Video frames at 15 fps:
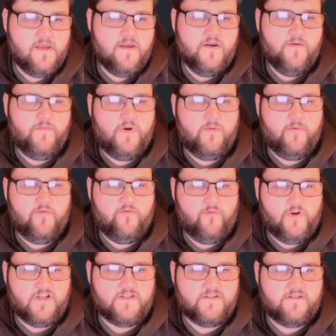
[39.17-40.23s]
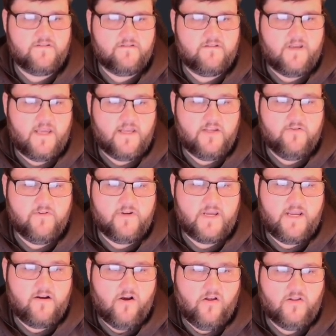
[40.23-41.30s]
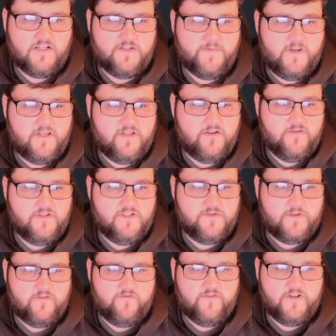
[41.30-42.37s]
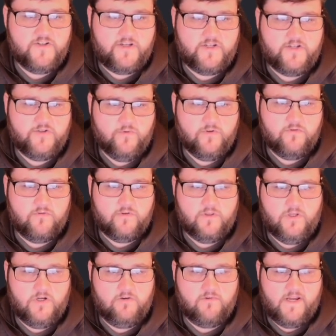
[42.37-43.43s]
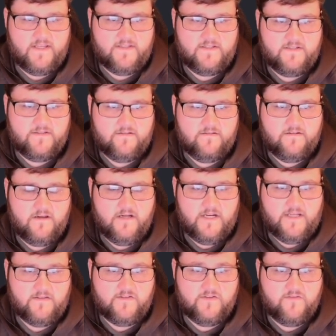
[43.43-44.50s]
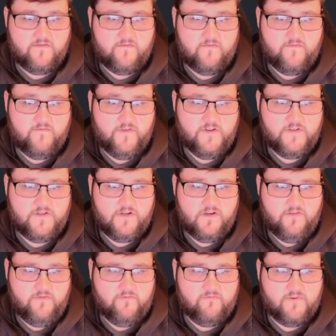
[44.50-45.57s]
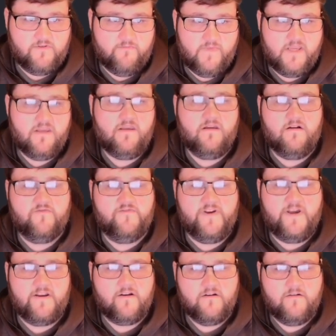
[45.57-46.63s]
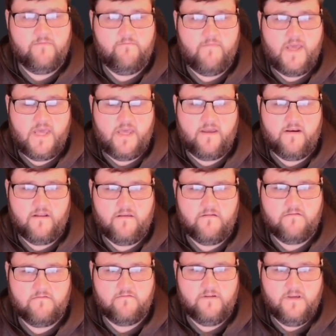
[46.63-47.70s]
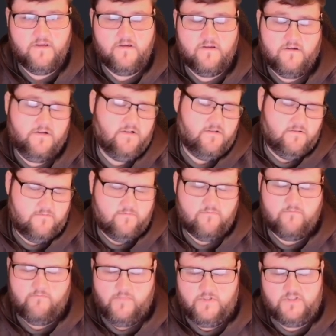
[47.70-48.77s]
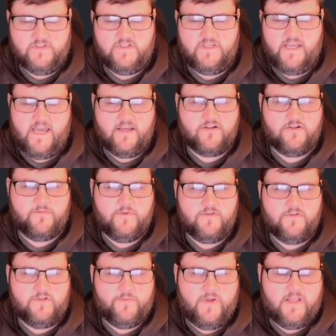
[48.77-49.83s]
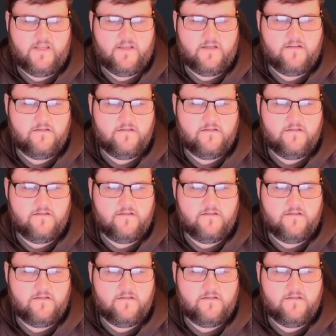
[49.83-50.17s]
Minimum of once, and you regain all expended uses when you finish a short or a long rest. Alright, so first off, we're making our fighter mad, multi-attribute dependent.